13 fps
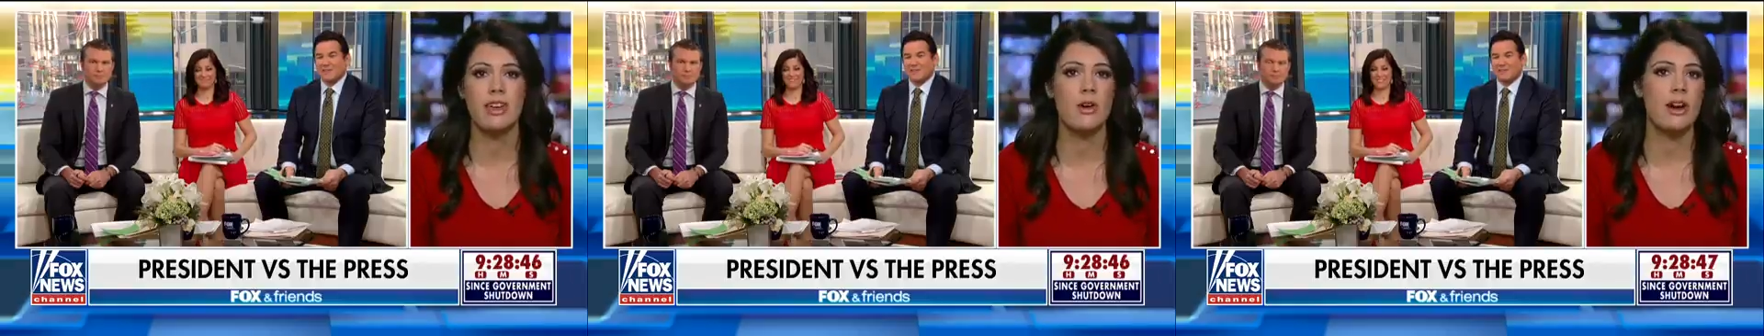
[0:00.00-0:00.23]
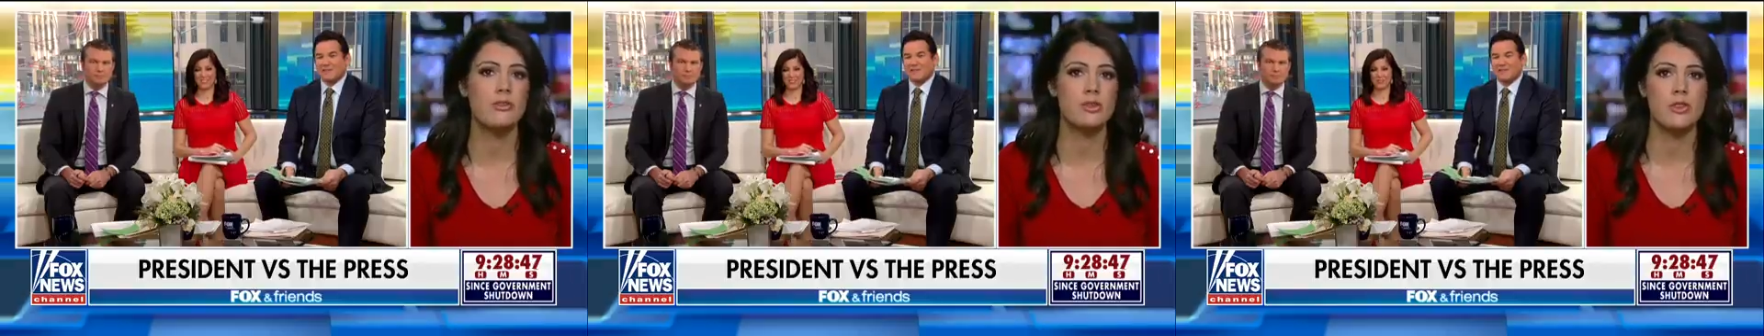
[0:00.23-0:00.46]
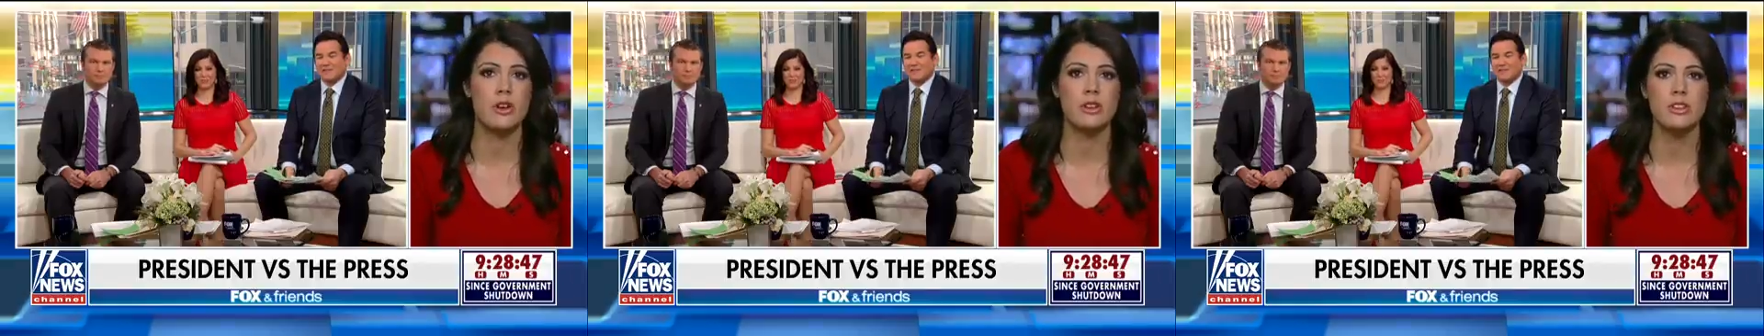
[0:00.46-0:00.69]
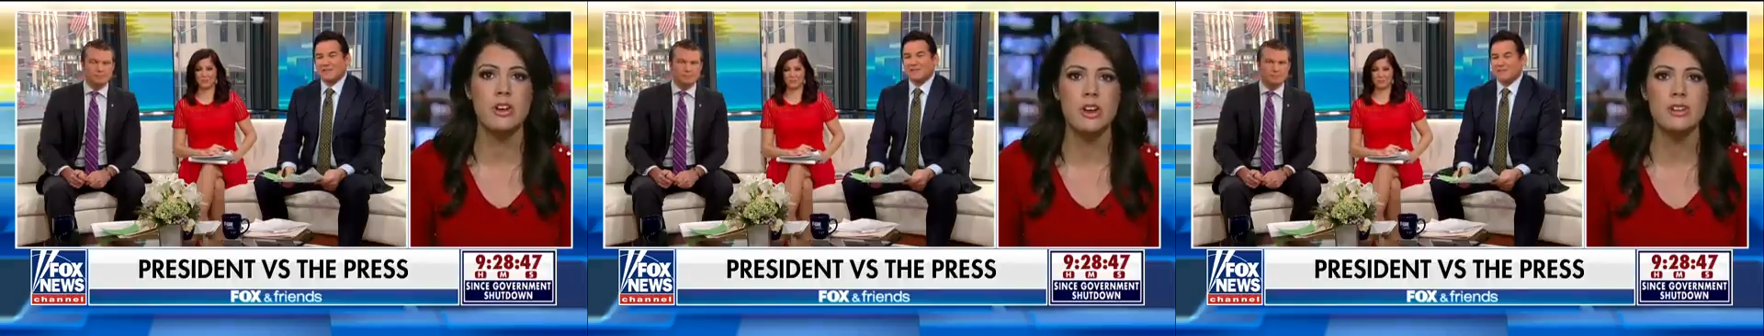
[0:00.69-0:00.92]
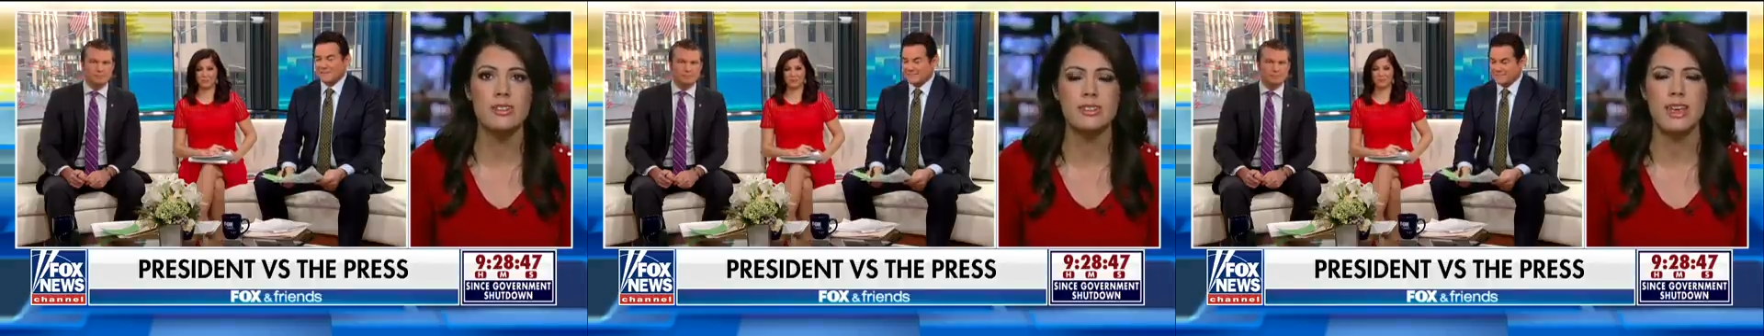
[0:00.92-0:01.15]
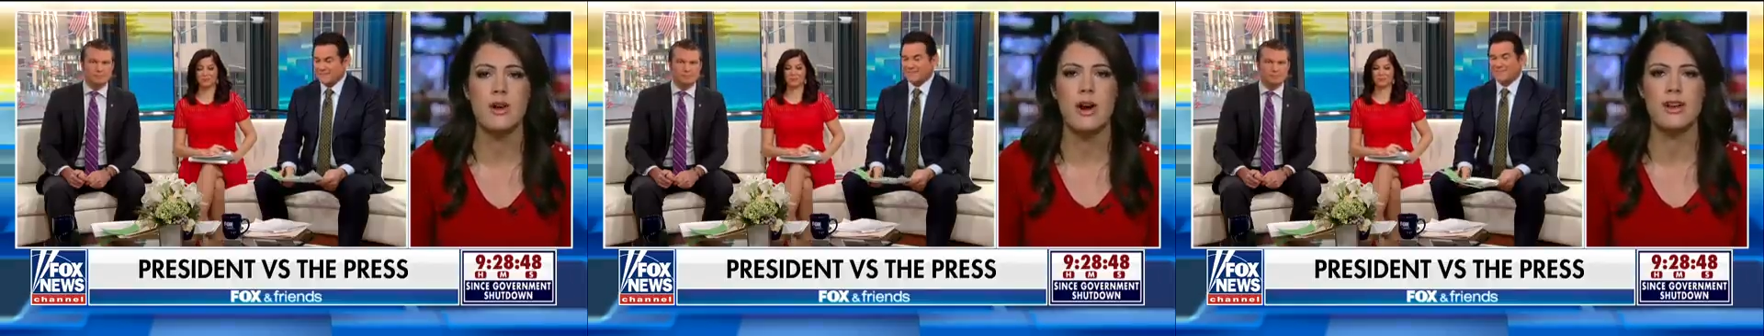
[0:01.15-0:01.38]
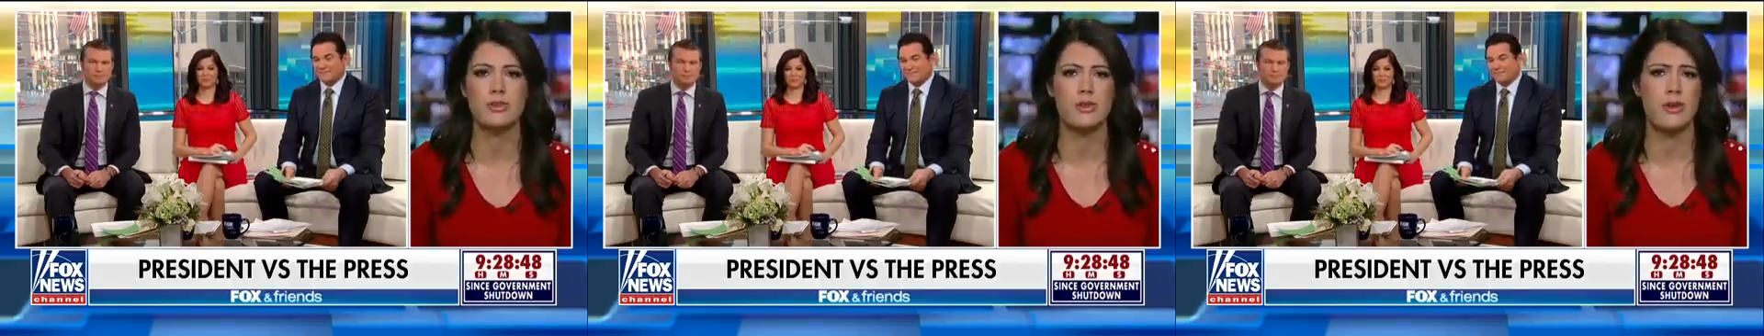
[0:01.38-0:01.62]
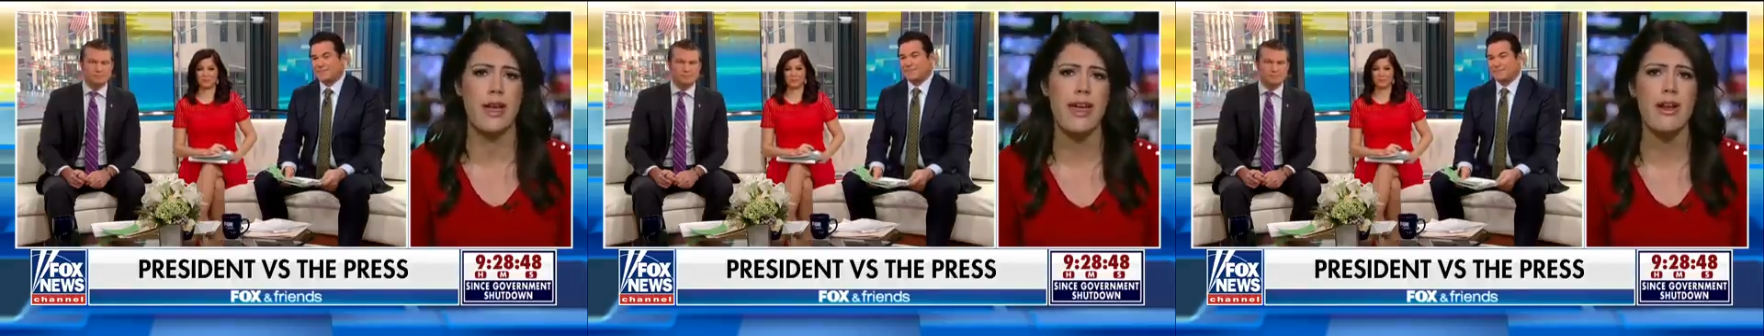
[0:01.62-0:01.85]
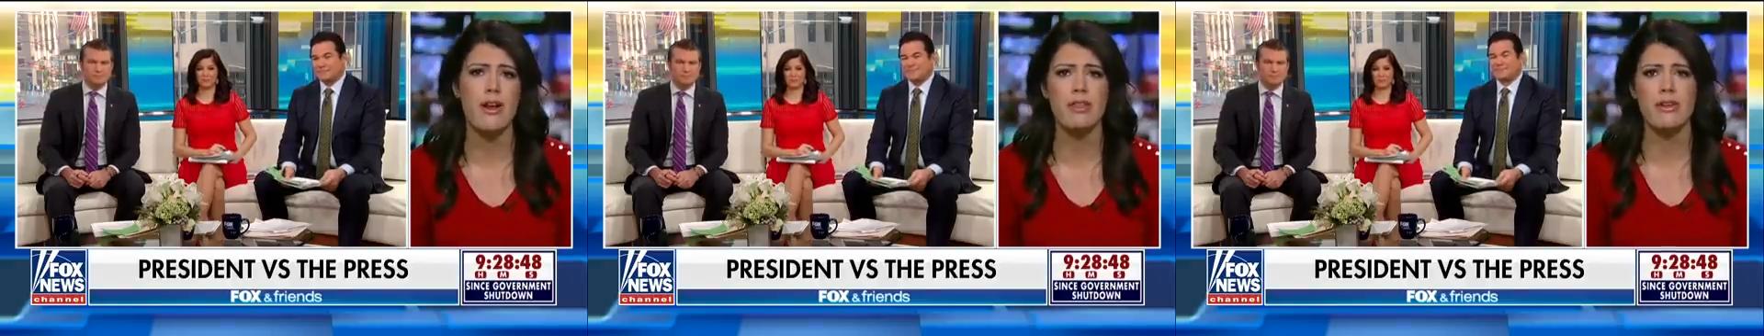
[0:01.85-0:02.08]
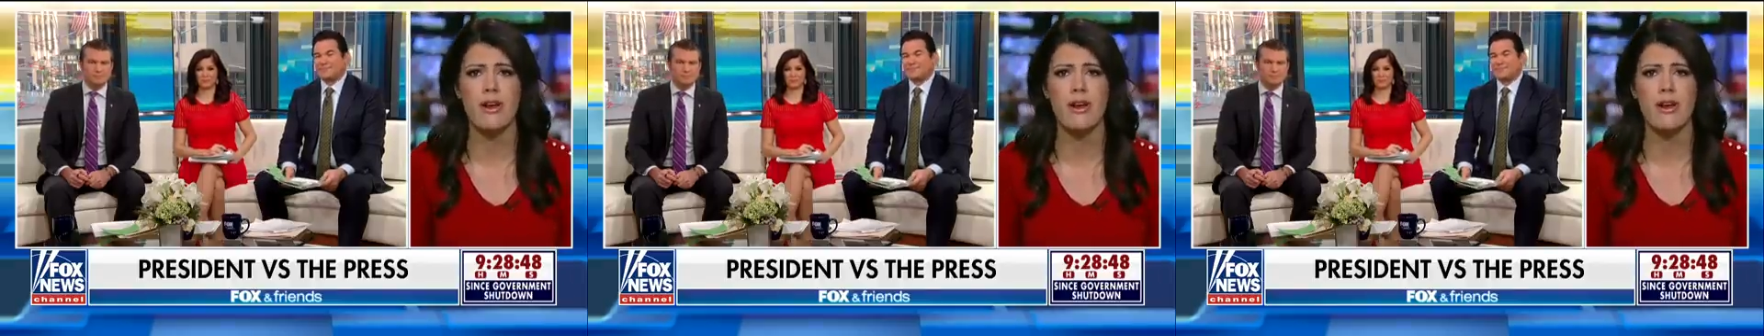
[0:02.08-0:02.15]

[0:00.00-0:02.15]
They go after their looks, they go after their hair,